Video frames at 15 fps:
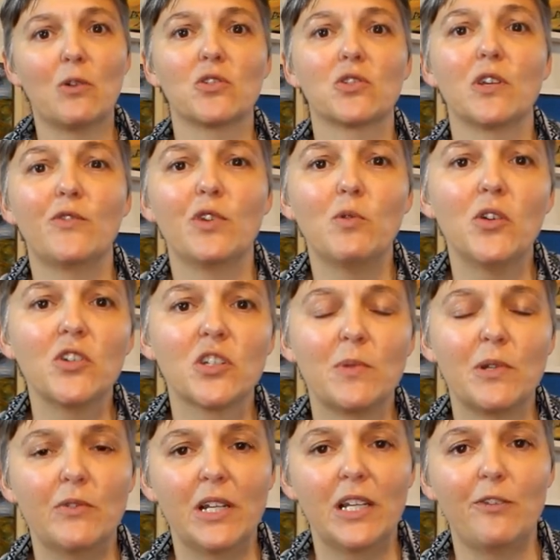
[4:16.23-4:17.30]
So if you want to be
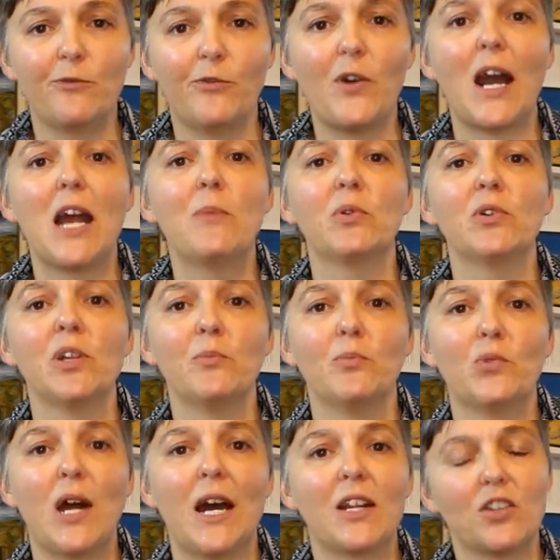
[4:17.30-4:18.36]
really vibrant and bright,